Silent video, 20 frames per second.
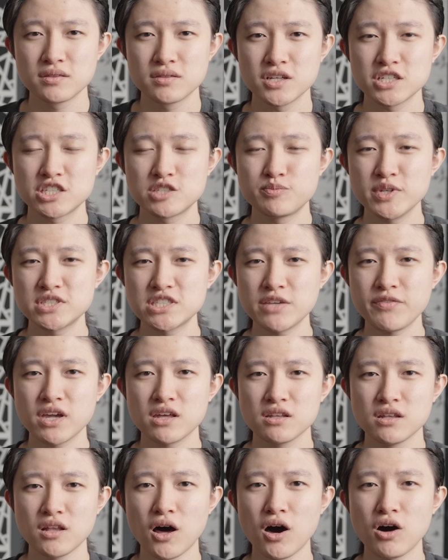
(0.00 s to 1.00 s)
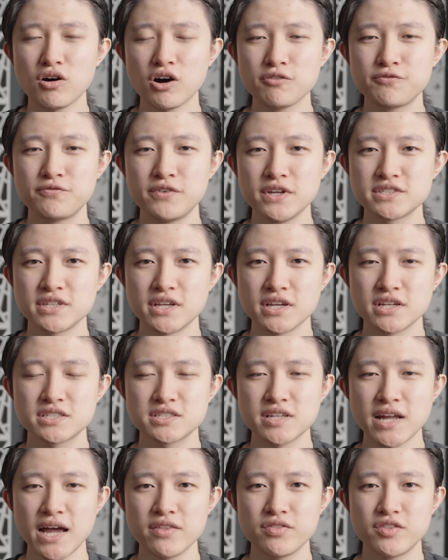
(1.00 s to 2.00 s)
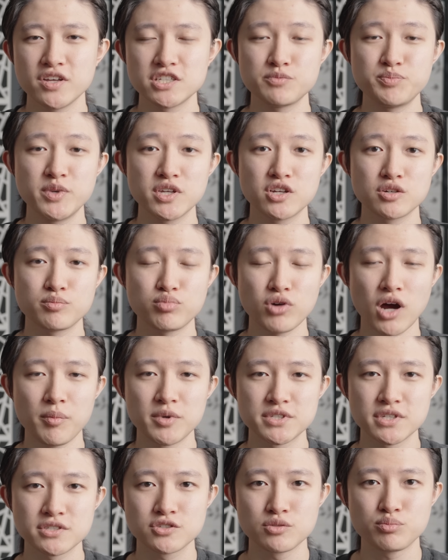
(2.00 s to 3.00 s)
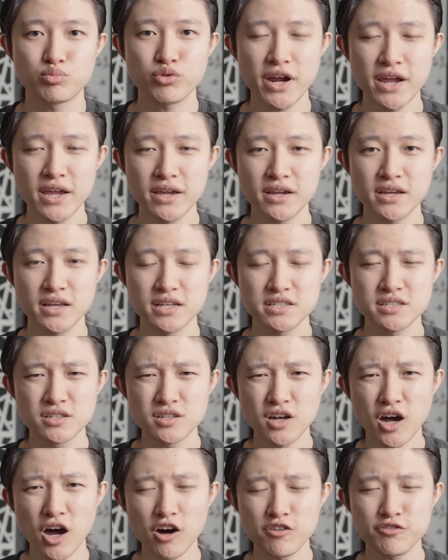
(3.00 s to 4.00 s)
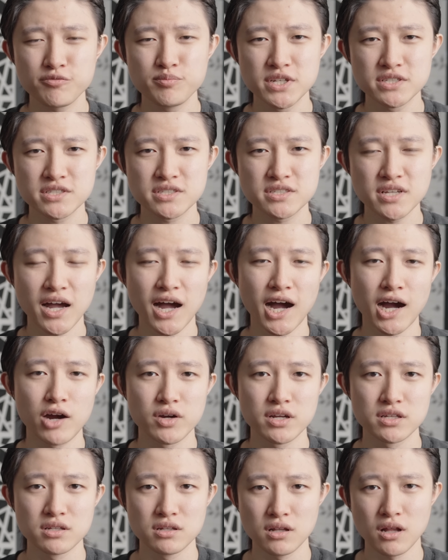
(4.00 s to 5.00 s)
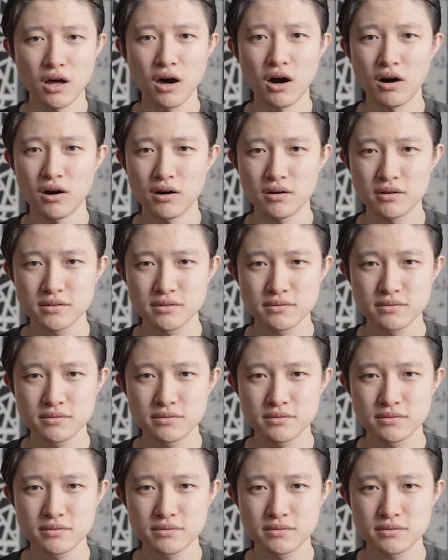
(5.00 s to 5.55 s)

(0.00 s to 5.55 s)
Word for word: The specific law of physics that this speaker promises to break is Hoffman's Iron Law,